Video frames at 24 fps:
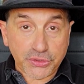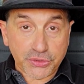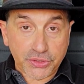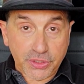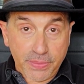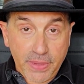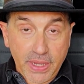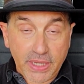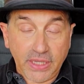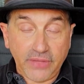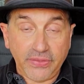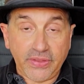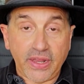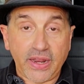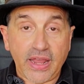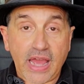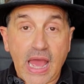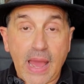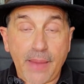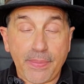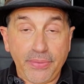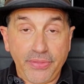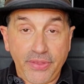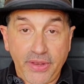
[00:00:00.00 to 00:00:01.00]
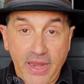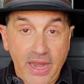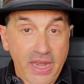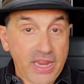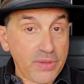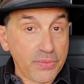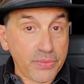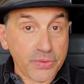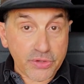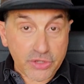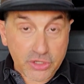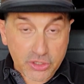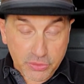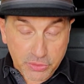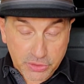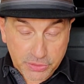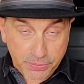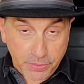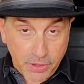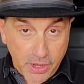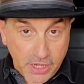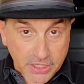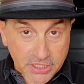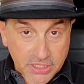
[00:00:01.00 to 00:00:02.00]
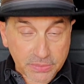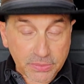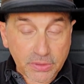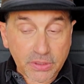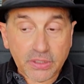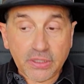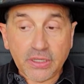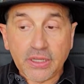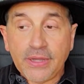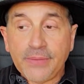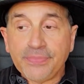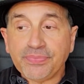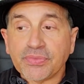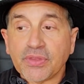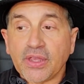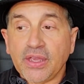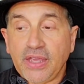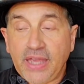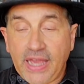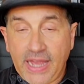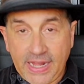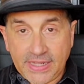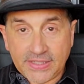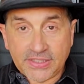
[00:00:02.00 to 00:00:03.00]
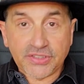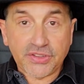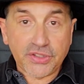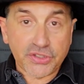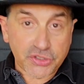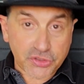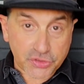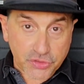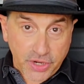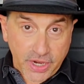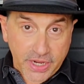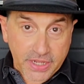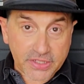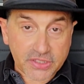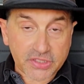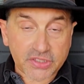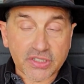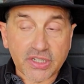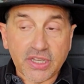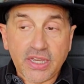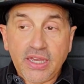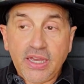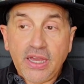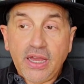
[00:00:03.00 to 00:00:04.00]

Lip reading: to making that happen than anyone knew was possible, hence the strikes.